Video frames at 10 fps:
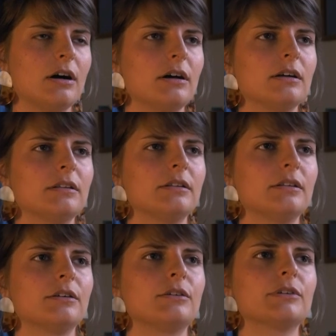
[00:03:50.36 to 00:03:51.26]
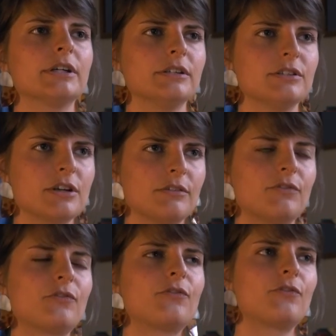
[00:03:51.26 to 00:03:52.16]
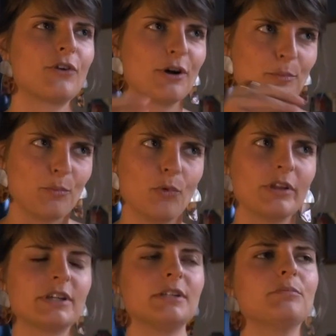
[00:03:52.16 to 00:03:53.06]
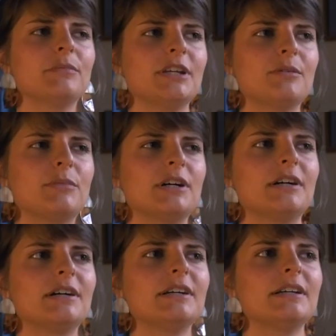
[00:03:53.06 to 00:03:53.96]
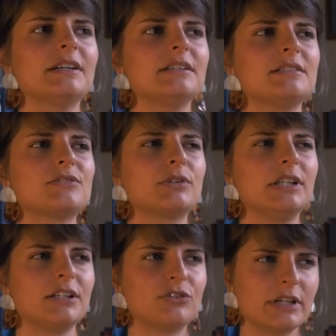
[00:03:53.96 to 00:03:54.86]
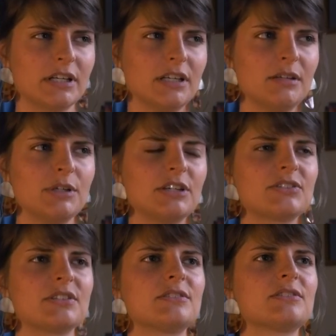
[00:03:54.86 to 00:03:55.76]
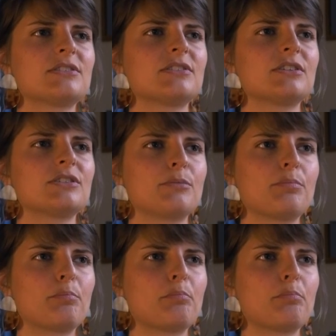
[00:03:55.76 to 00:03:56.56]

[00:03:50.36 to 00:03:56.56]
on the Rohingya from within Myanmar is really tricky because it's such a